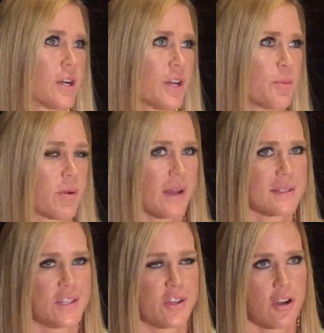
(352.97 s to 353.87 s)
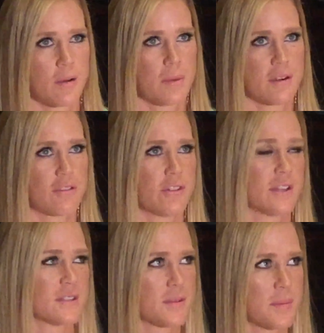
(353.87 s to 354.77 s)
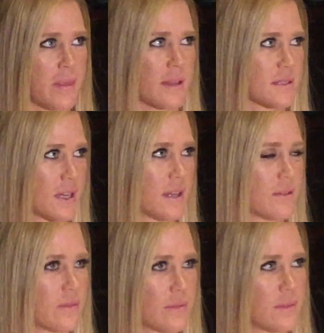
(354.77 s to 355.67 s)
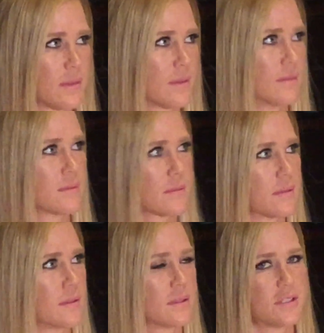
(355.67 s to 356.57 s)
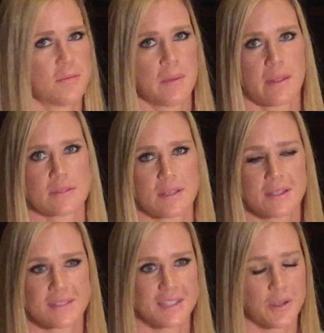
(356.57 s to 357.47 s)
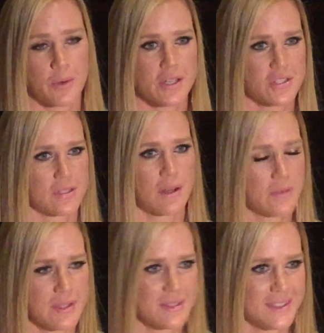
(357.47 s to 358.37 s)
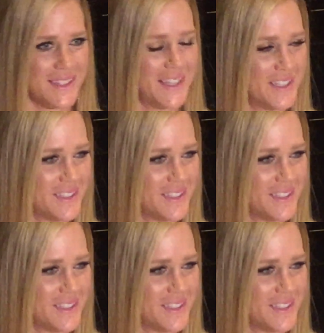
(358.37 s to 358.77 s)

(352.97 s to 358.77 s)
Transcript: are you practicing your armbar defense? I mean, that's kind of, to me, that's like a silly question, obviously.